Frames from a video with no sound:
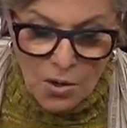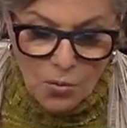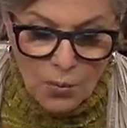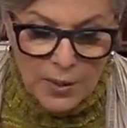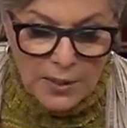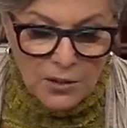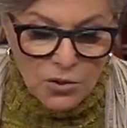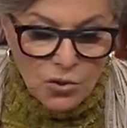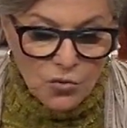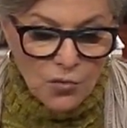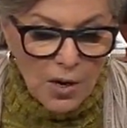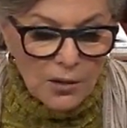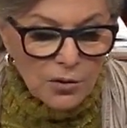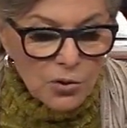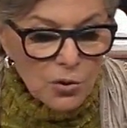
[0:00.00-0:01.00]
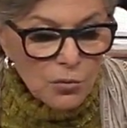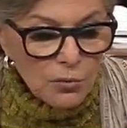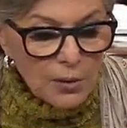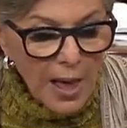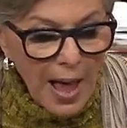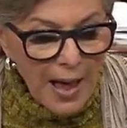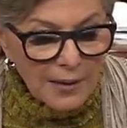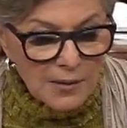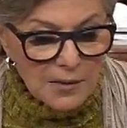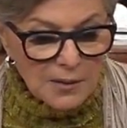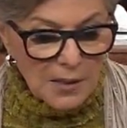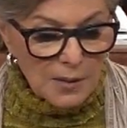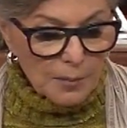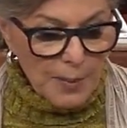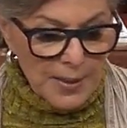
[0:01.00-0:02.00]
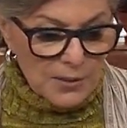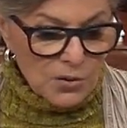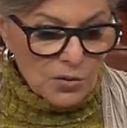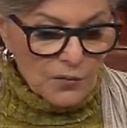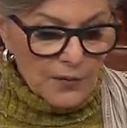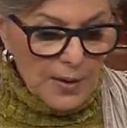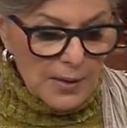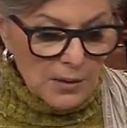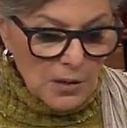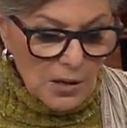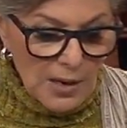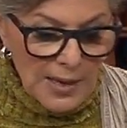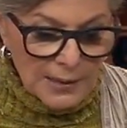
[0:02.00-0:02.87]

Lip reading: We construct new locks in Pennsylvania